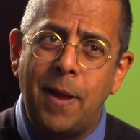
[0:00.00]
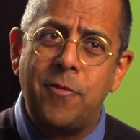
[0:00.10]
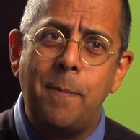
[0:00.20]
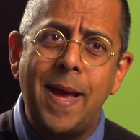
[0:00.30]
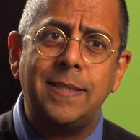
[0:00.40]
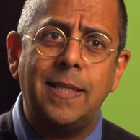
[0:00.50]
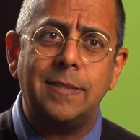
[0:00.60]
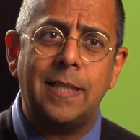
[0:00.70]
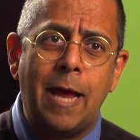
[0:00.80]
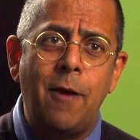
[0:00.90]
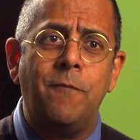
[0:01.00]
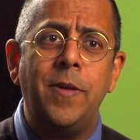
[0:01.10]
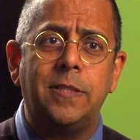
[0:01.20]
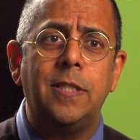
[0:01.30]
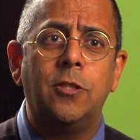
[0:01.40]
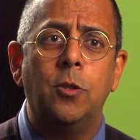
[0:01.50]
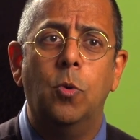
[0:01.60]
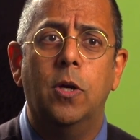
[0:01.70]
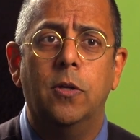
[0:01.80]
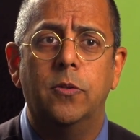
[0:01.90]
mathematics and how it fits into the
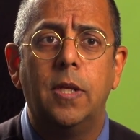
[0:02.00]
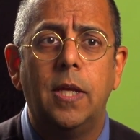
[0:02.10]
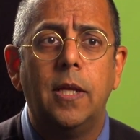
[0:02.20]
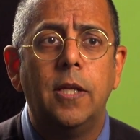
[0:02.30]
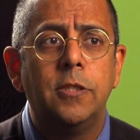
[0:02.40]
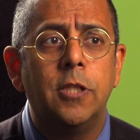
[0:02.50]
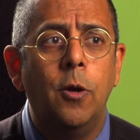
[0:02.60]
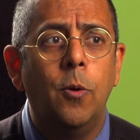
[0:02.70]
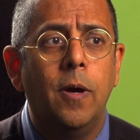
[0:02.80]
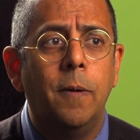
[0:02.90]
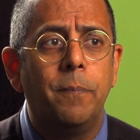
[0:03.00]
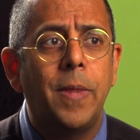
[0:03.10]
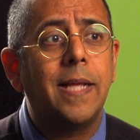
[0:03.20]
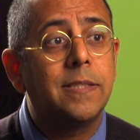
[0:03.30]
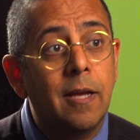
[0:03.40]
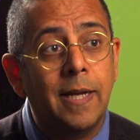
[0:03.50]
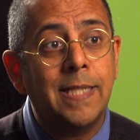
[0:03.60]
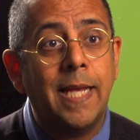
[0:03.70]
world. So um, that's kind of